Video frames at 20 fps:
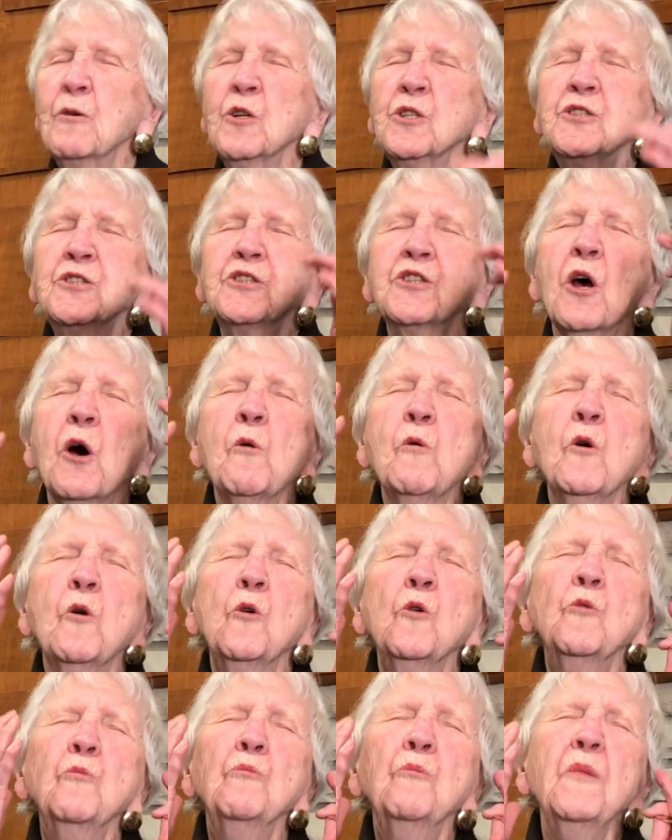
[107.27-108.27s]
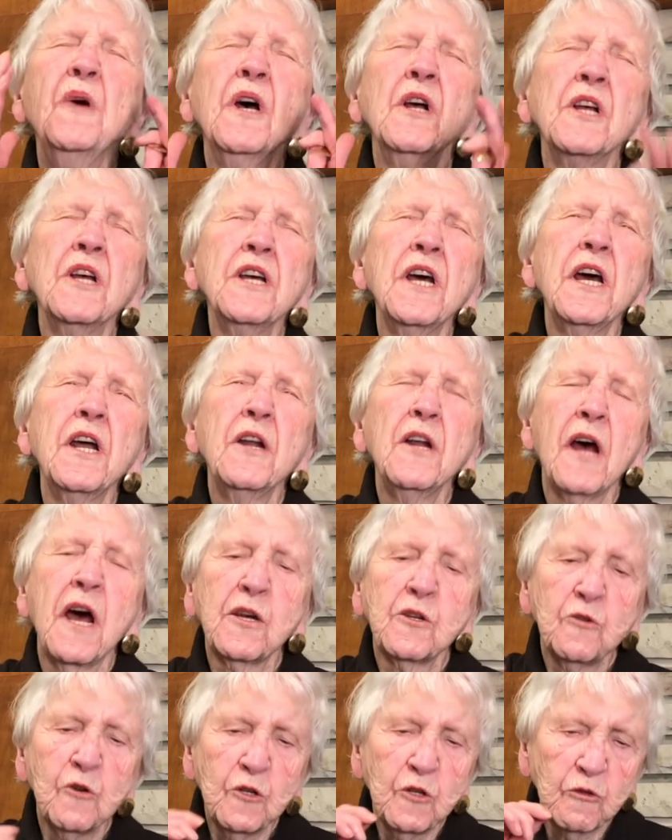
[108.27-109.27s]
was so humiliated I
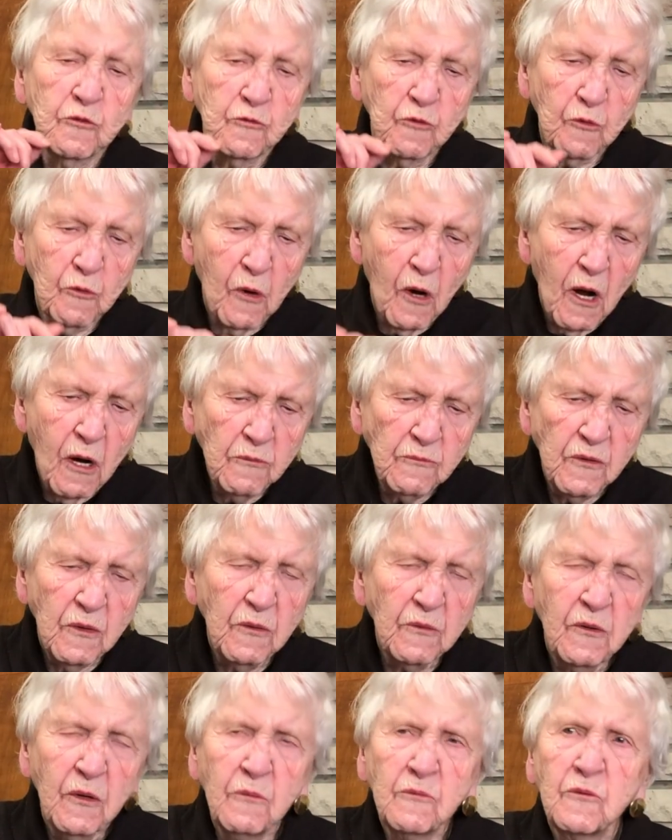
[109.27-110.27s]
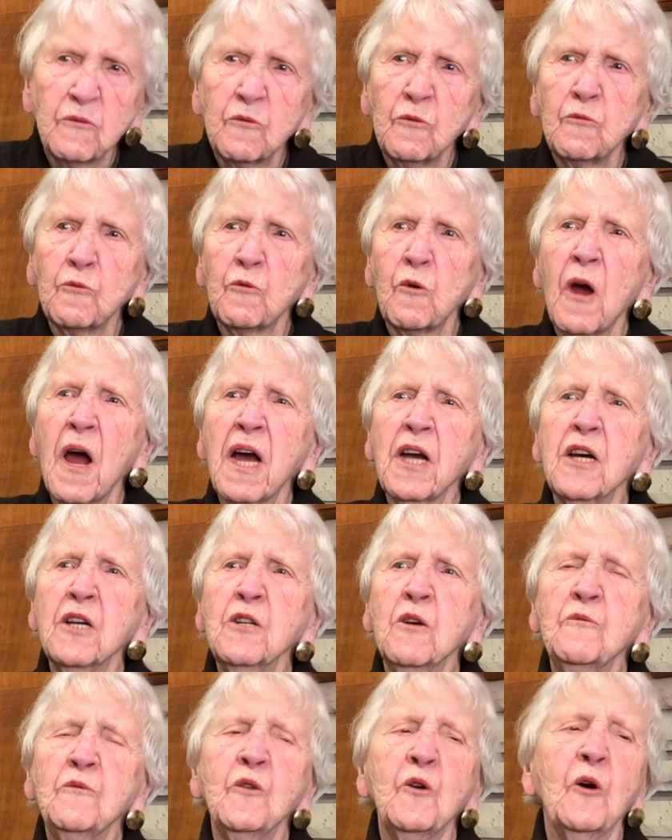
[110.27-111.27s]
could have crammed with a crack in
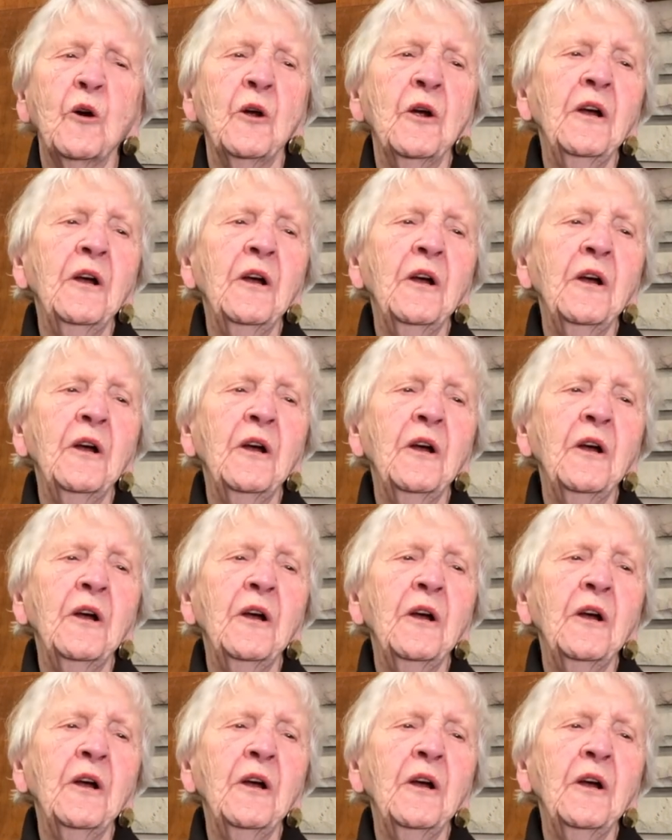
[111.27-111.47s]
the floor.